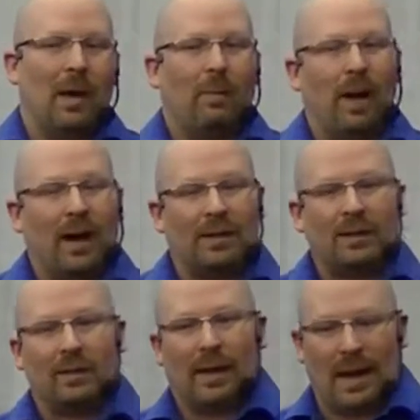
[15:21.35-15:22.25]
But
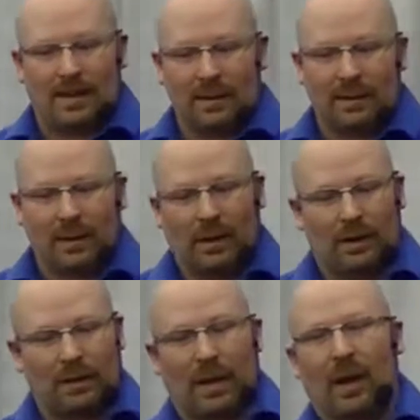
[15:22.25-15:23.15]

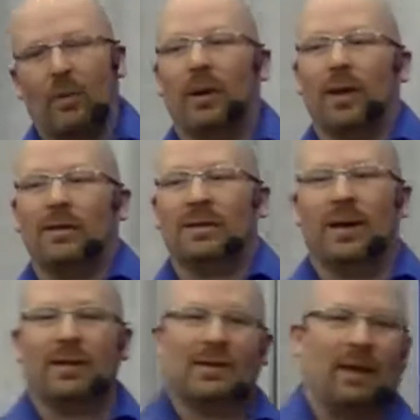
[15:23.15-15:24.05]
Albert
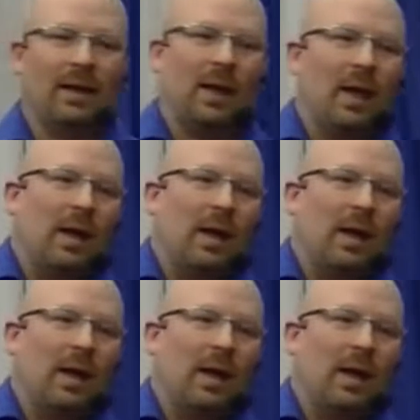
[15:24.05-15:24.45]
Einstein said